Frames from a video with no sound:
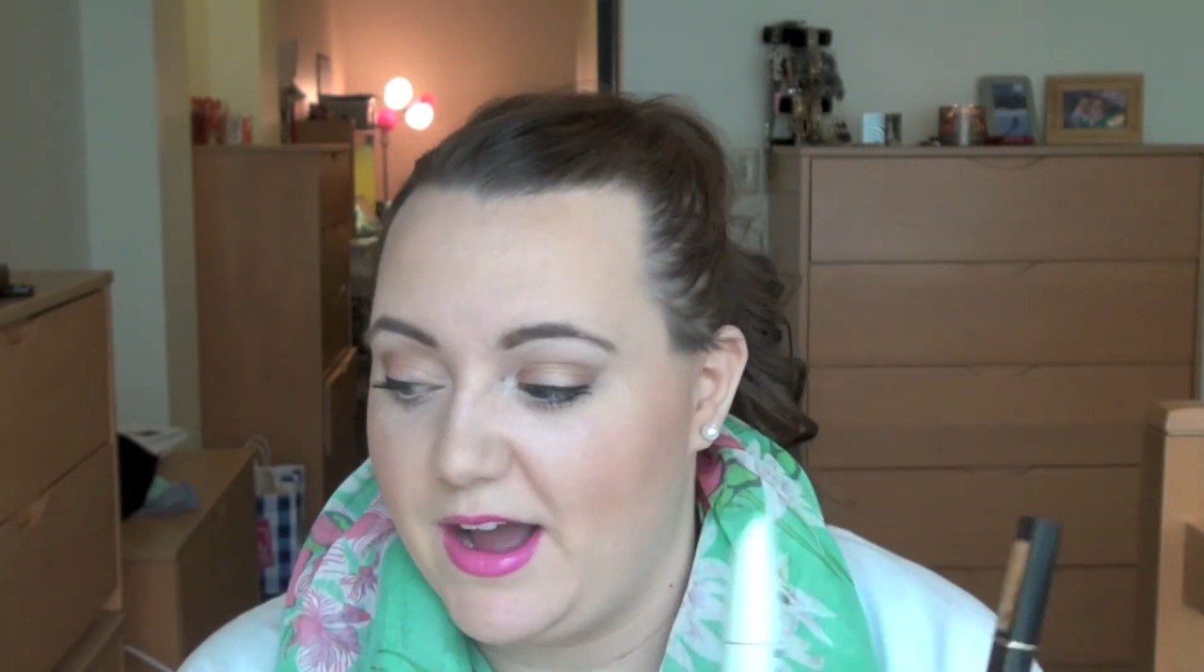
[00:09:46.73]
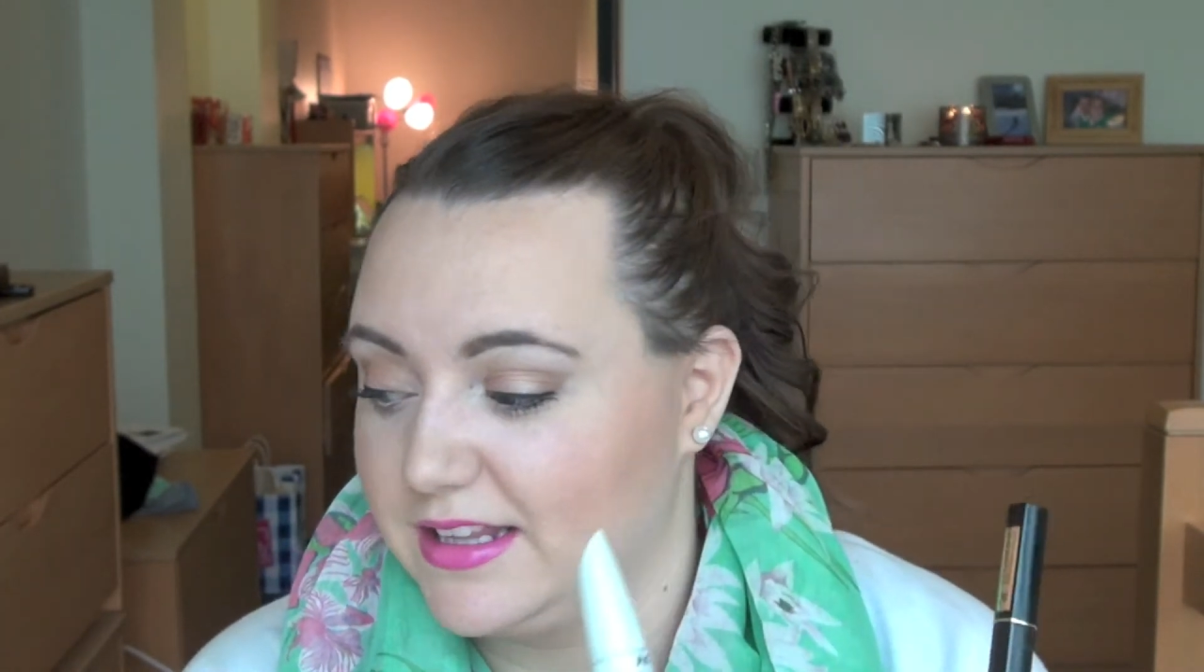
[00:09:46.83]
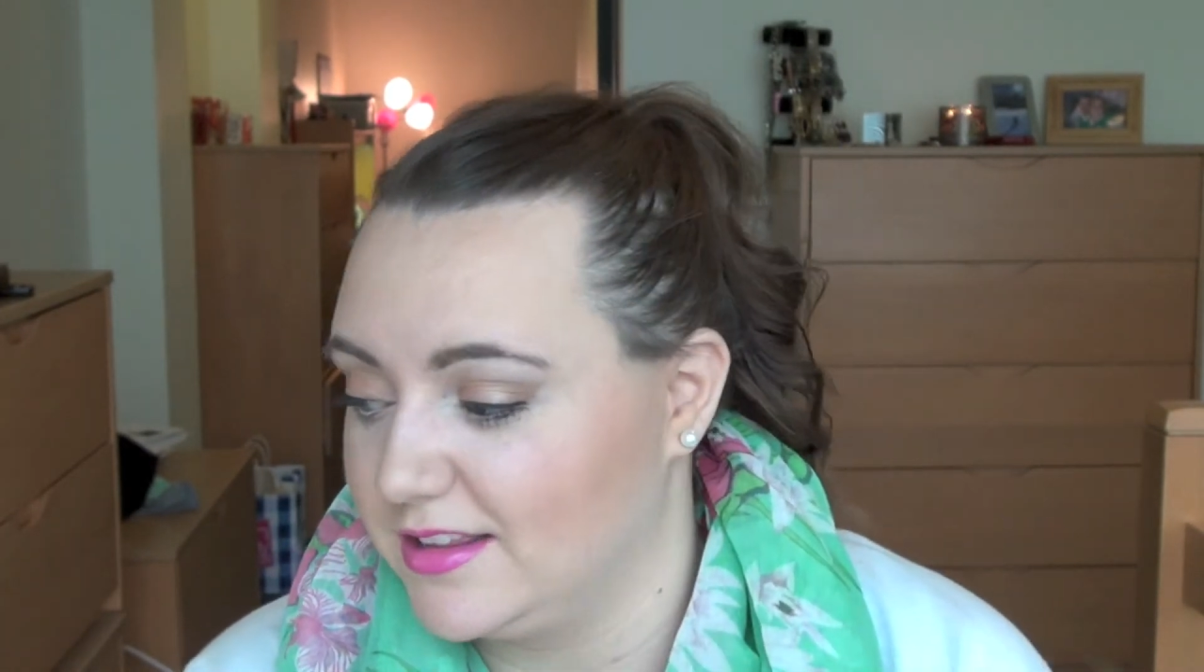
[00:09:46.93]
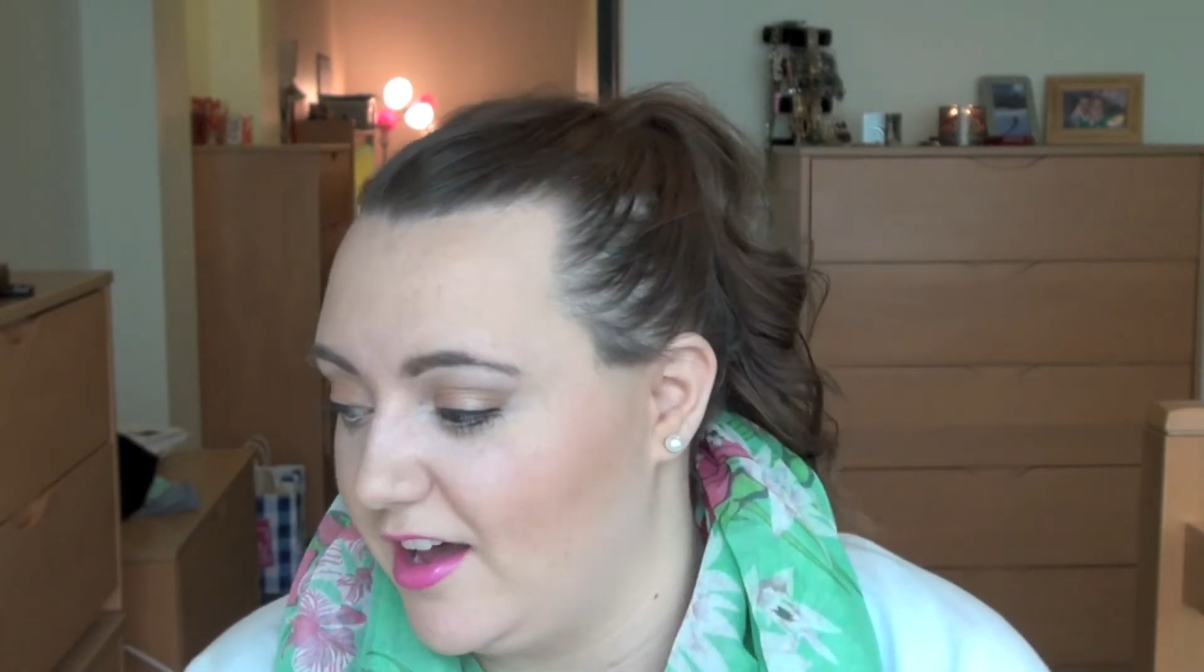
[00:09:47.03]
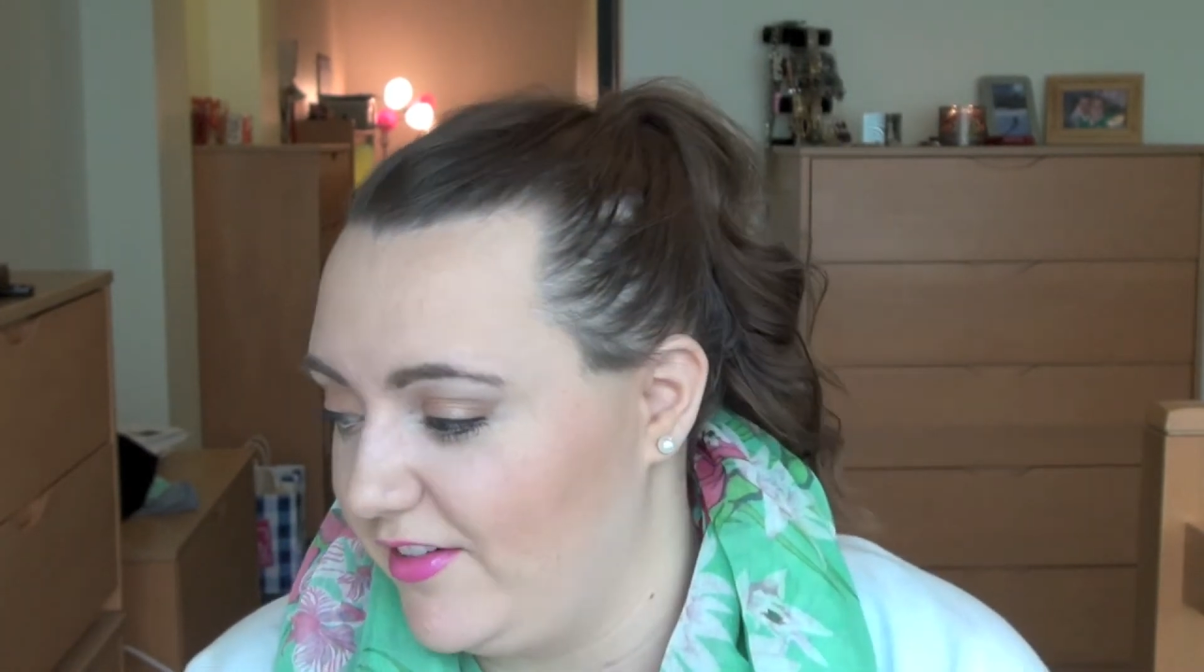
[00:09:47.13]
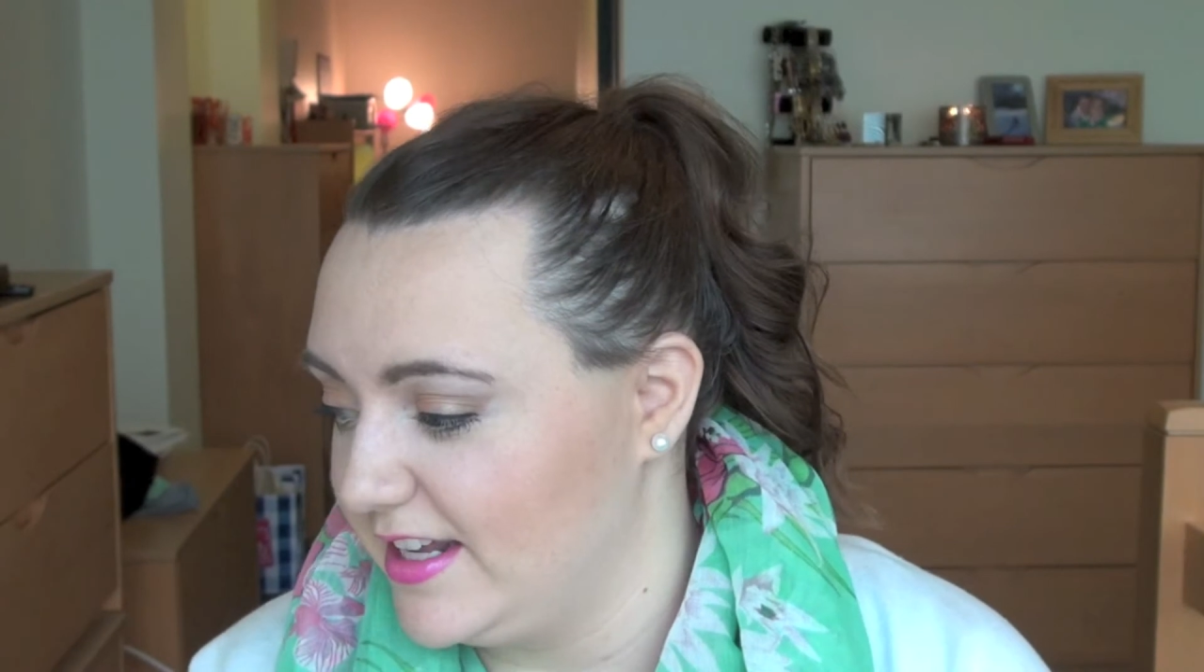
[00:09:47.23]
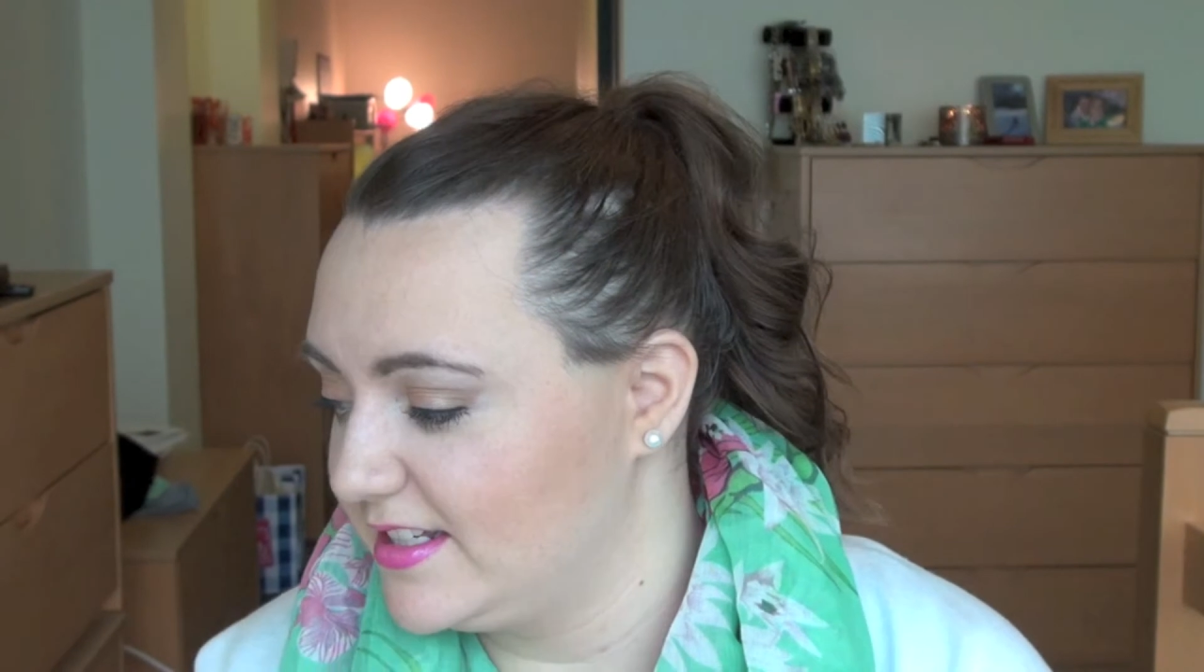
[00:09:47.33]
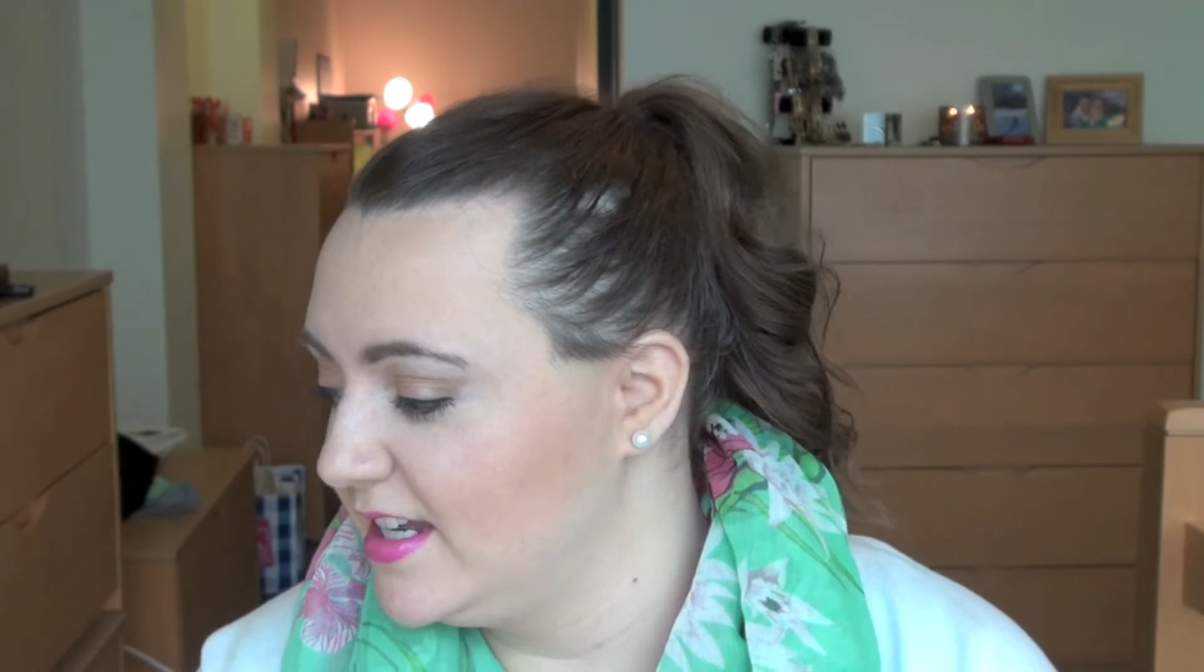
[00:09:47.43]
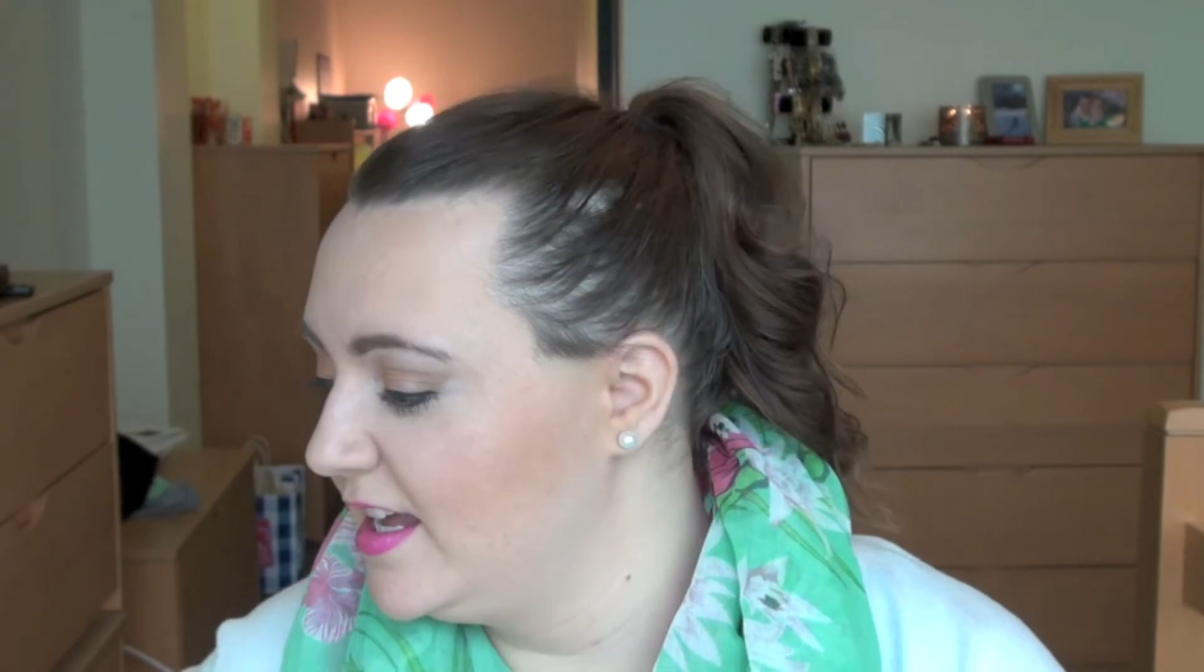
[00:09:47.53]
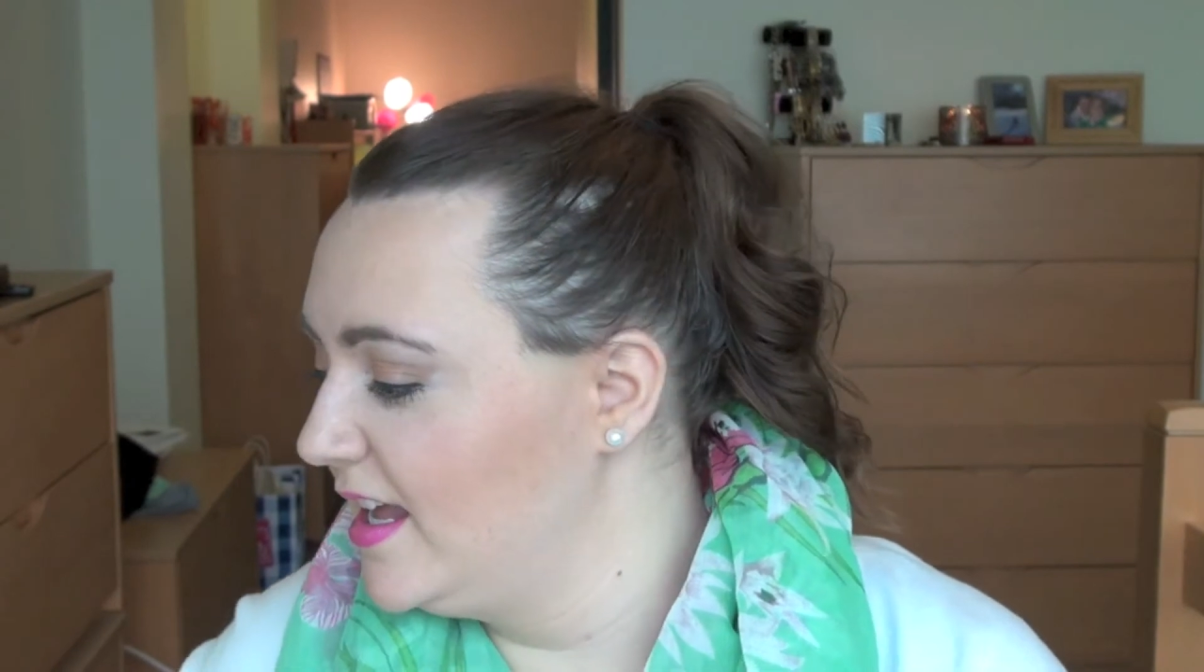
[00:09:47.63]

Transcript: I love it.